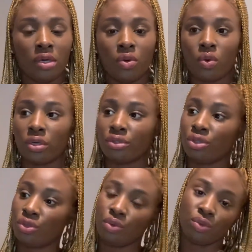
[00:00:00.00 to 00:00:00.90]
or
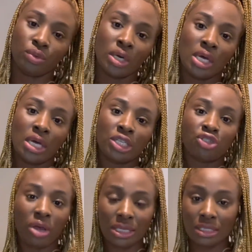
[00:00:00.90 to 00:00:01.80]
to
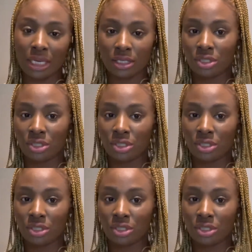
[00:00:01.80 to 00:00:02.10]
translate.